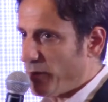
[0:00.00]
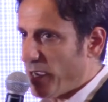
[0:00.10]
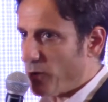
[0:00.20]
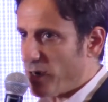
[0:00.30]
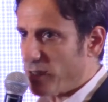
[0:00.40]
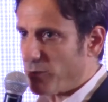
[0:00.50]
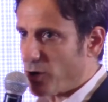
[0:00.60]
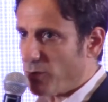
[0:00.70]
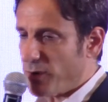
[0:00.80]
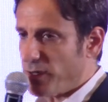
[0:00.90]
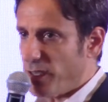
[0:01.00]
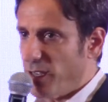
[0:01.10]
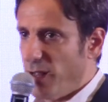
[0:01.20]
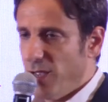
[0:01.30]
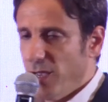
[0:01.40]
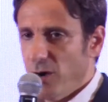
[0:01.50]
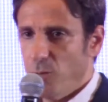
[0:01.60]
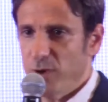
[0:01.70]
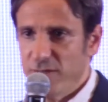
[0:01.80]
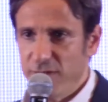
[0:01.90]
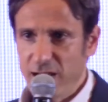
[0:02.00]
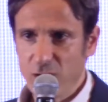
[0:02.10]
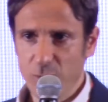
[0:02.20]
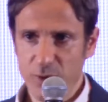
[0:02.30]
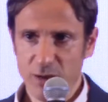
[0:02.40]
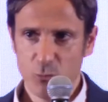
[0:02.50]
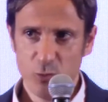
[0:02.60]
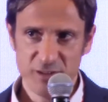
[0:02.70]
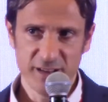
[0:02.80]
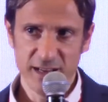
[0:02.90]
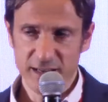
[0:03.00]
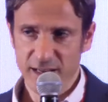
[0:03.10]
we acquire the property, we develop, and we sell.